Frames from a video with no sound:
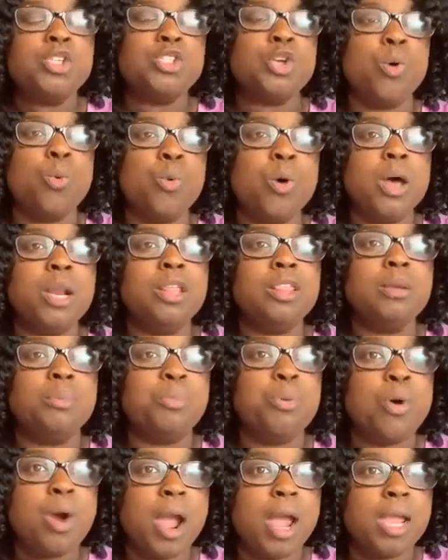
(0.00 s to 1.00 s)
So what are the
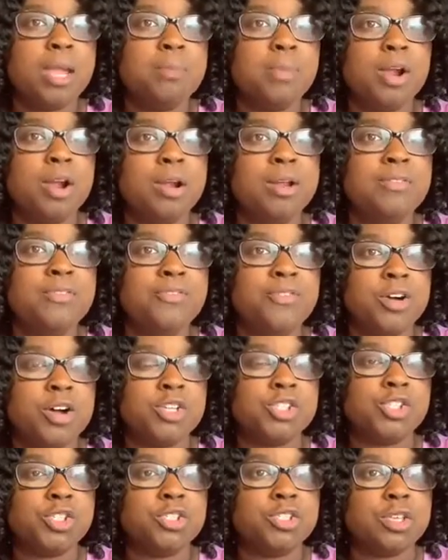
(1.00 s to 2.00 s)
primary
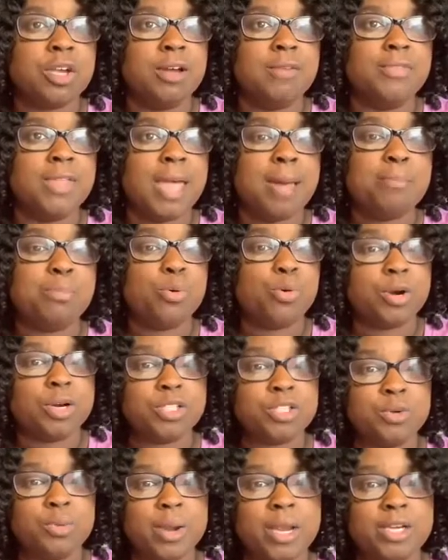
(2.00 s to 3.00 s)
functions of that board of
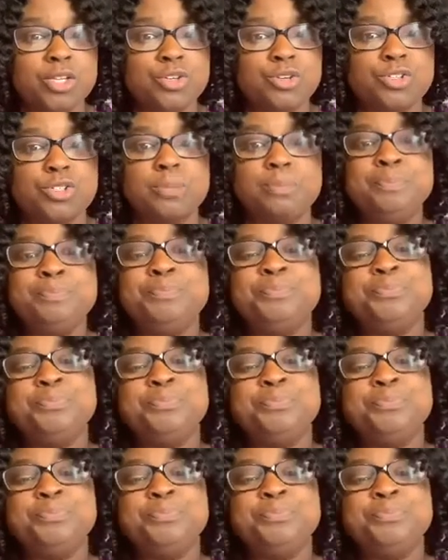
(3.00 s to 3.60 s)
directors?